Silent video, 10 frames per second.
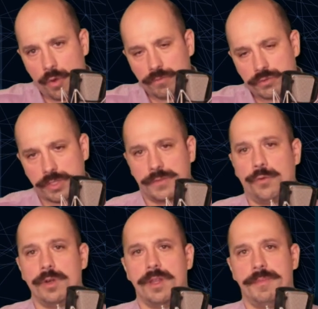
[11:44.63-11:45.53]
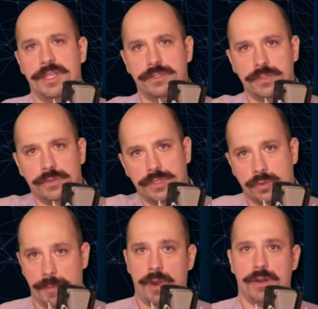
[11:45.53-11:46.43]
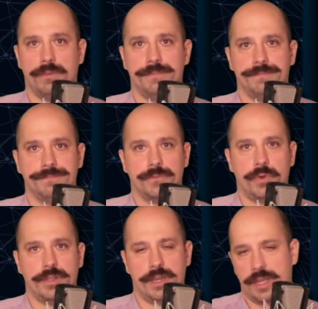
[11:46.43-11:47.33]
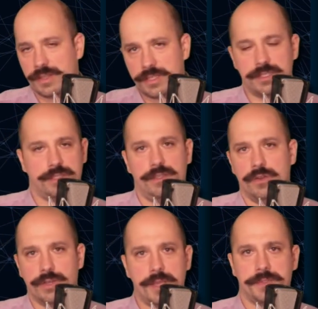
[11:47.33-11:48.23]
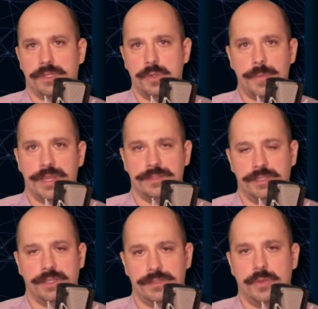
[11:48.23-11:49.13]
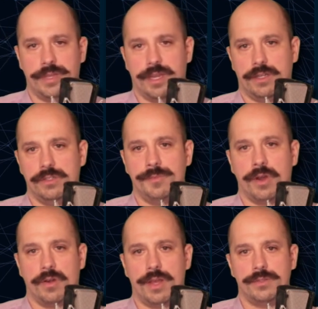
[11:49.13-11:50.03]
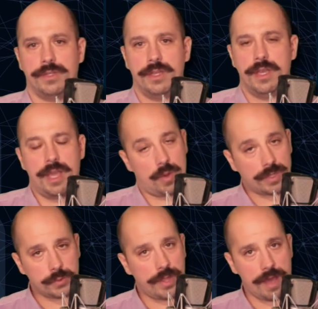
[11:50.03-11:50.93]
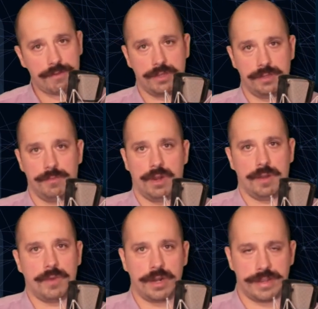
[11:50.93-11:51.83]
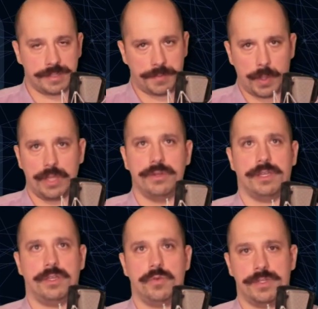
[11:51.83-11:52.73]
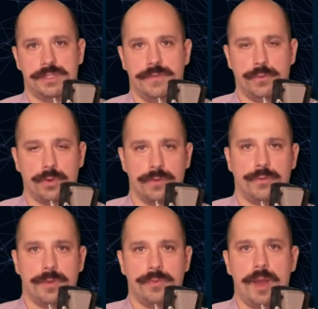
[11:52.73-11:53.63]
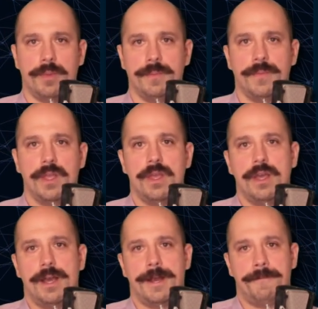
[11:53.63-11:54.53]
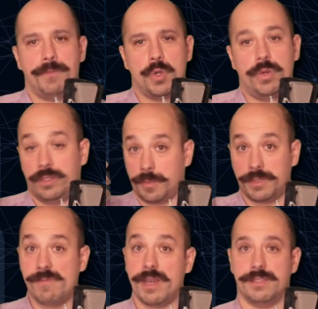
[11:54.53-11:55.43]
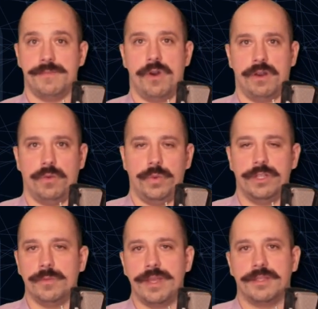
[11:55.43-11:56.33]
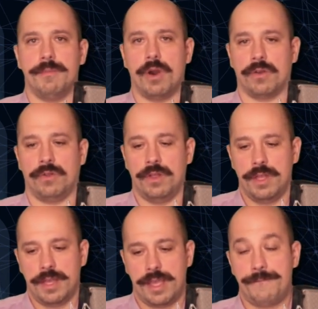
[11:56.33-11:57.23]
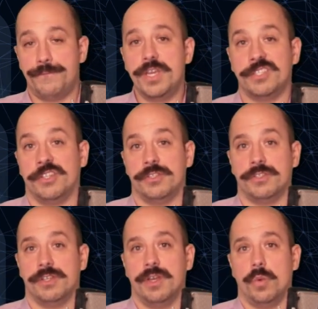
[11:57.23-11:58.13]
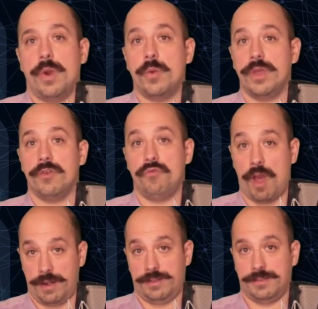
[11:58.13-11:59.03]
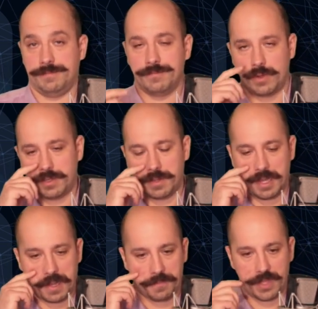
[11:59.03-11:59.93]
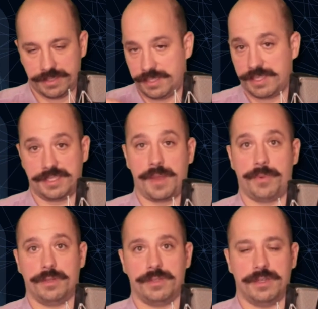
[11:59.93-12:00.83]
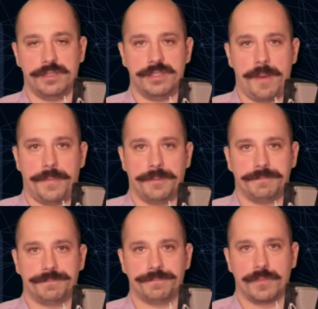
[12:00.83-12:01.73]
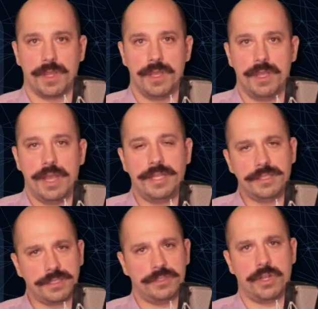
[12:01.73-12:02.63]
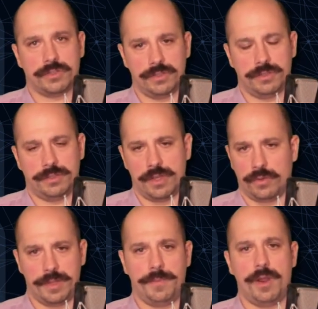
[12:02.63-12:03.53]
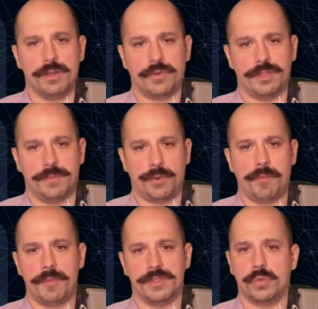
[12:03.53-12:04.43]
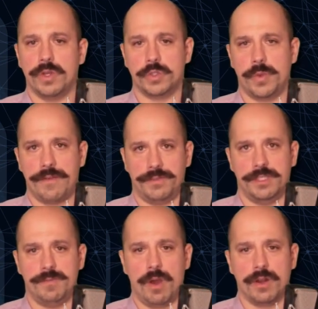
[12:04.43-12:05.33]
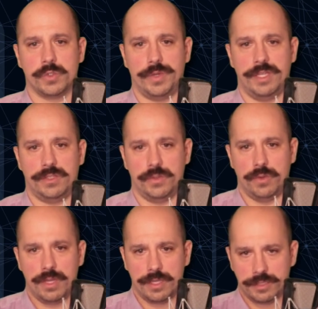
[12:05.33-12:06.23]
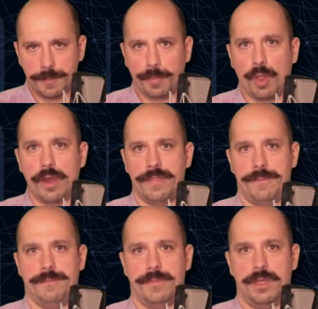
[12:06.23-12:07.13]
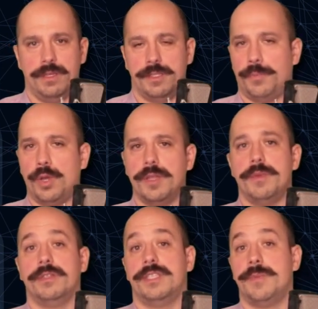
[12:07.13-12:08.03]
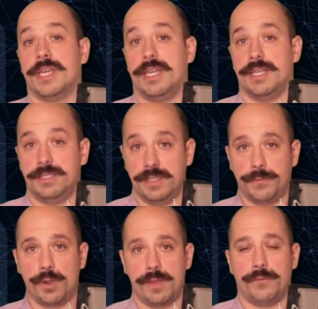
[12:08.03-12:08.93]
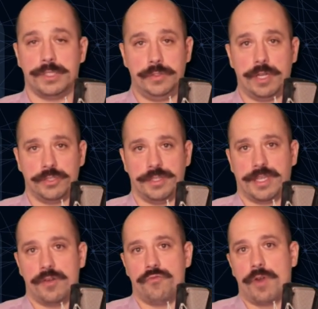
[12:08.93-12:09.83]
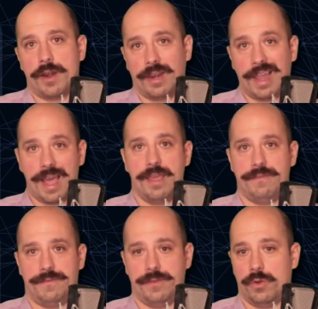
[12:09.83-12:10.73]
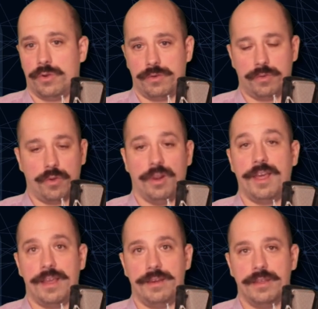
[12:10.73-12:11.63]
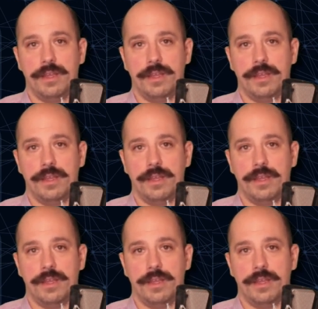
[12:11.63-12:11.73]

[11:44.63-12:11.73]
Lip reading: transform them into a model. Right, and this keeps on looping until we got a good model out. And once we have a good model, a model that has a pretty good accuracy for the problem, we need to optimize the model. We need to make the model efficient when we run it, right? And is a separate step. And this is not the only part, right? The problem is once we have these models, we need to deploy them in typically a different infrastructure that can run live or online